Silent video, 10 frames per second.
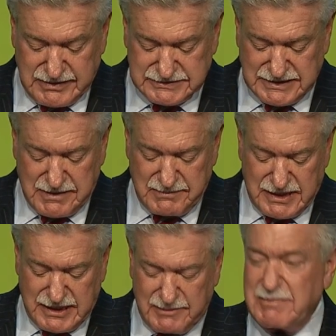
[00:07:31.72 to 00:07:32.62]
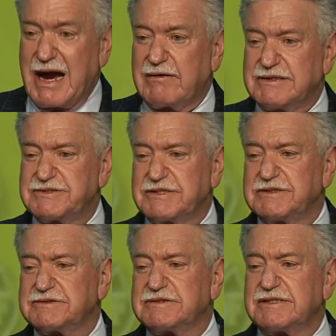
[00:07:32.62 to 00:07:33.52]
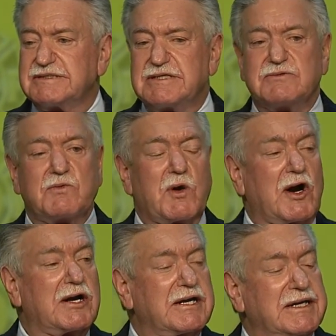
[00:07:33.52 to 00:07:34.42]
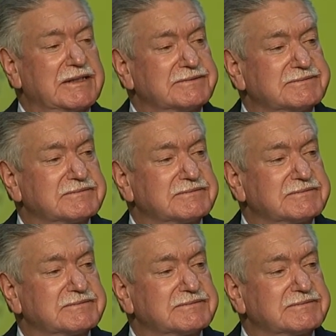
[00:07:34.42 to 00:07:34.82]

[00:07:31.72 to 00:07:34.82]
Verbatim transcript: some uh, marriages that didn't work, and